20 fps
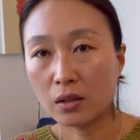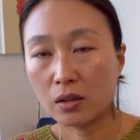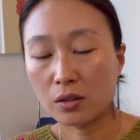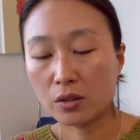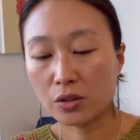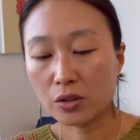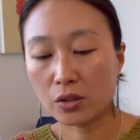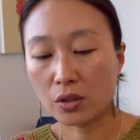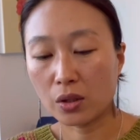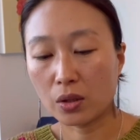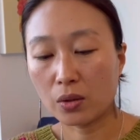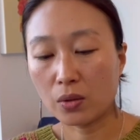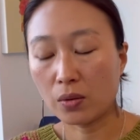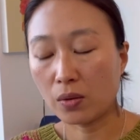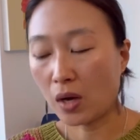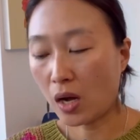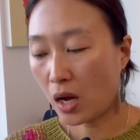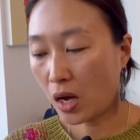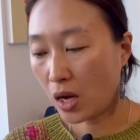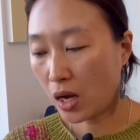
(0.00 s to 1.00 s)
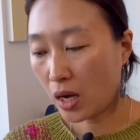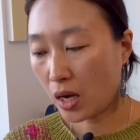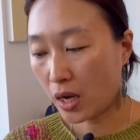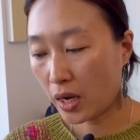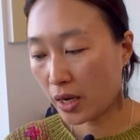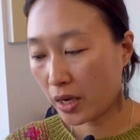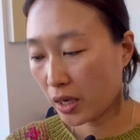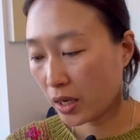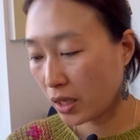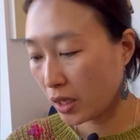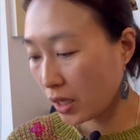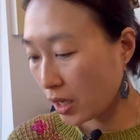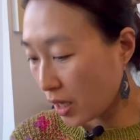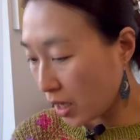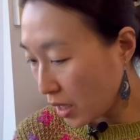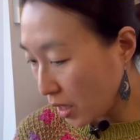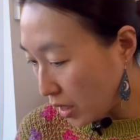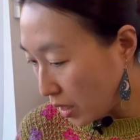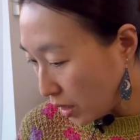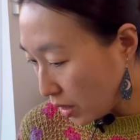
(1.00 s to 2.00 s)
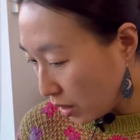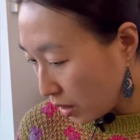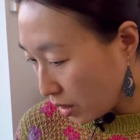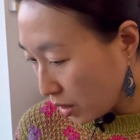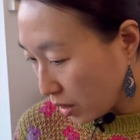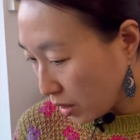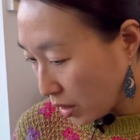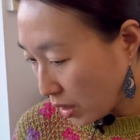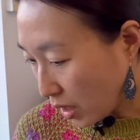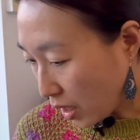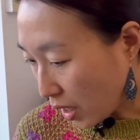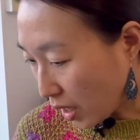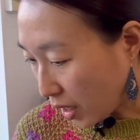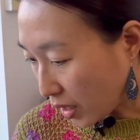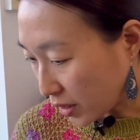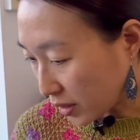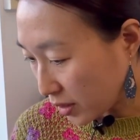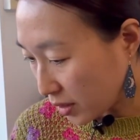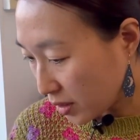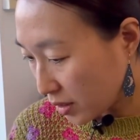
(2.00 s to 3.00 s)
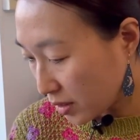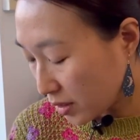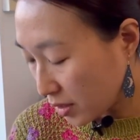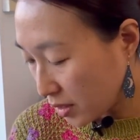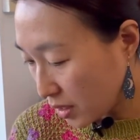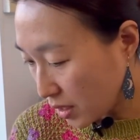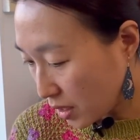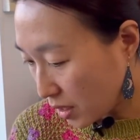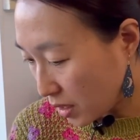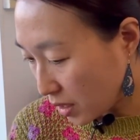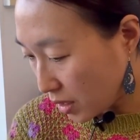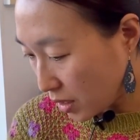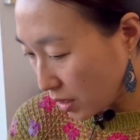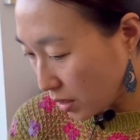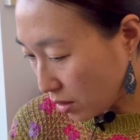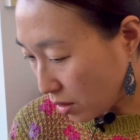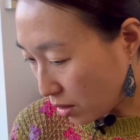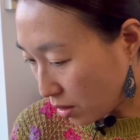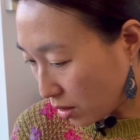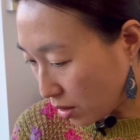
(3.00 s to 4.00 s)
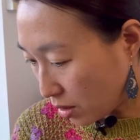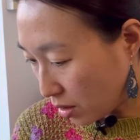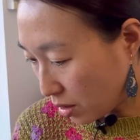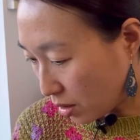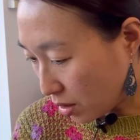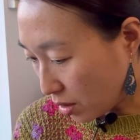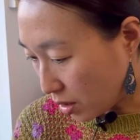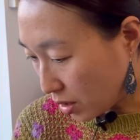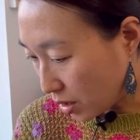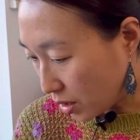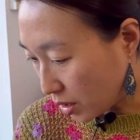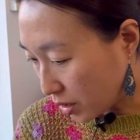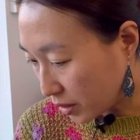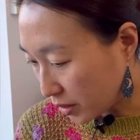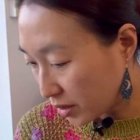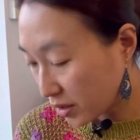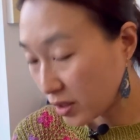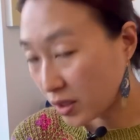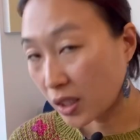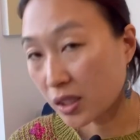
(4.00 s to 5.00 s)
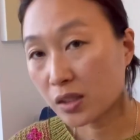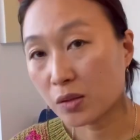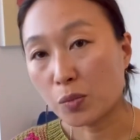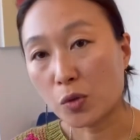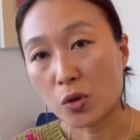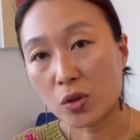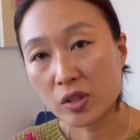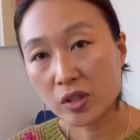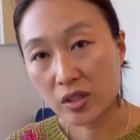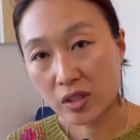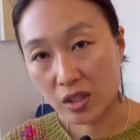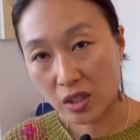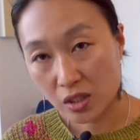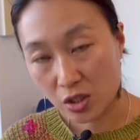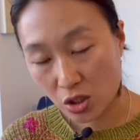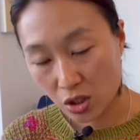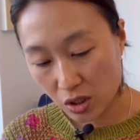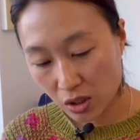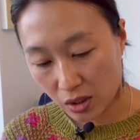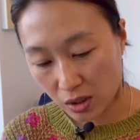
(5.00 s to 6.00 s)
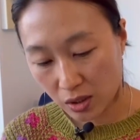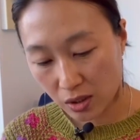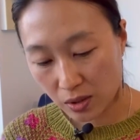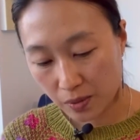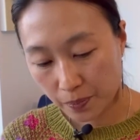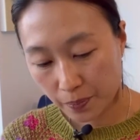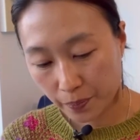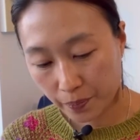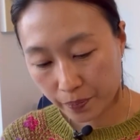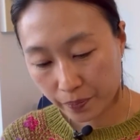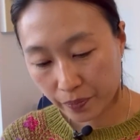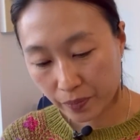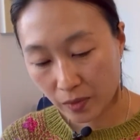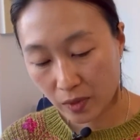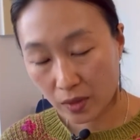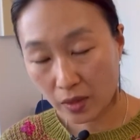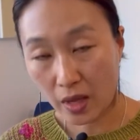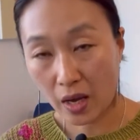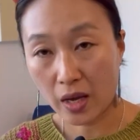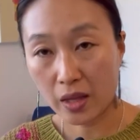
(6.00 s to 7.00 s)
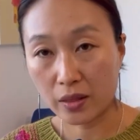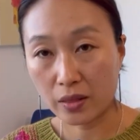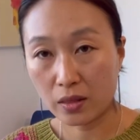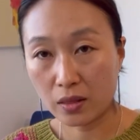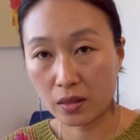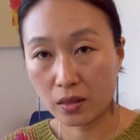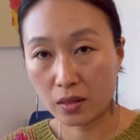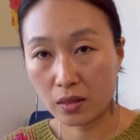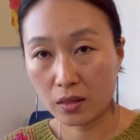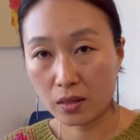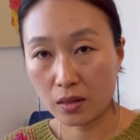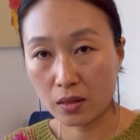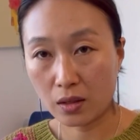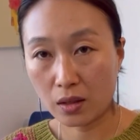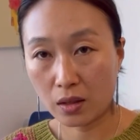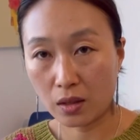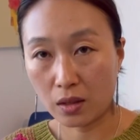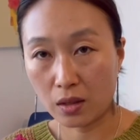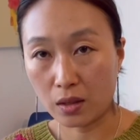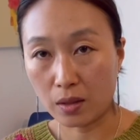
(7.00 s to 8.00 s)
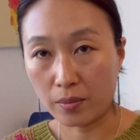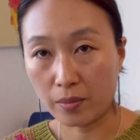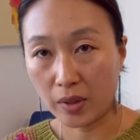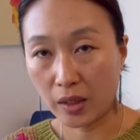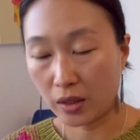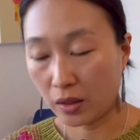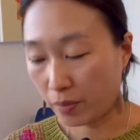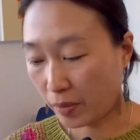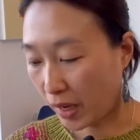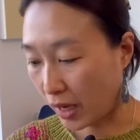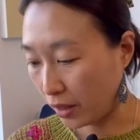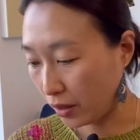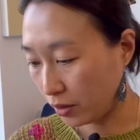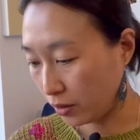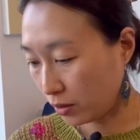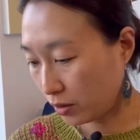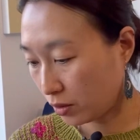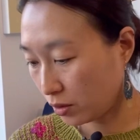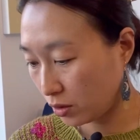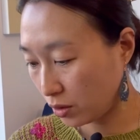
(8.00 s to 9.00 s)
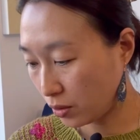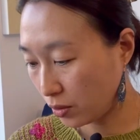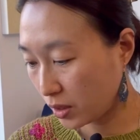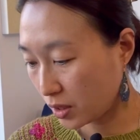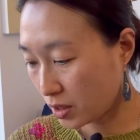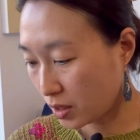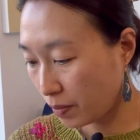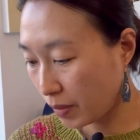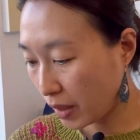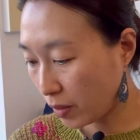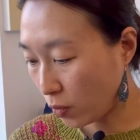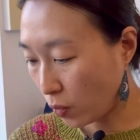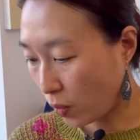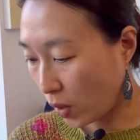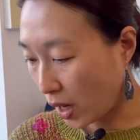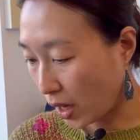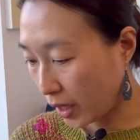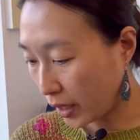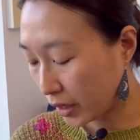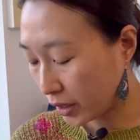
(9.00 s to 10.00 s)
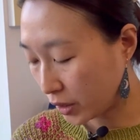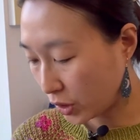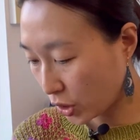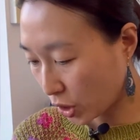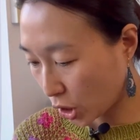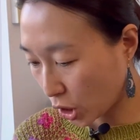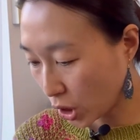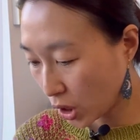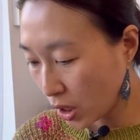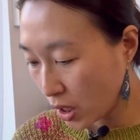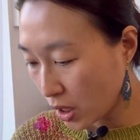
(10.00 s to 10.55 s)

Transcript: So I casted on 6 more stitches than in the pattern. So it's a bit wider.